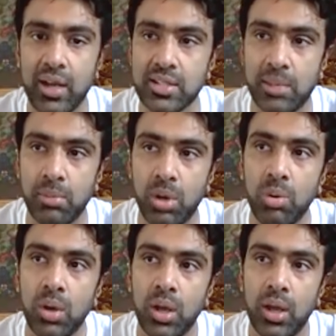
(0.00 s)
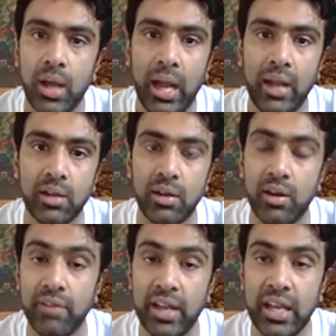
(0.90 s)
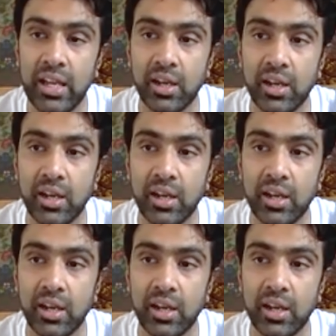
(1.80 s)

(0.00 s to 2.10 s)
somehow at a very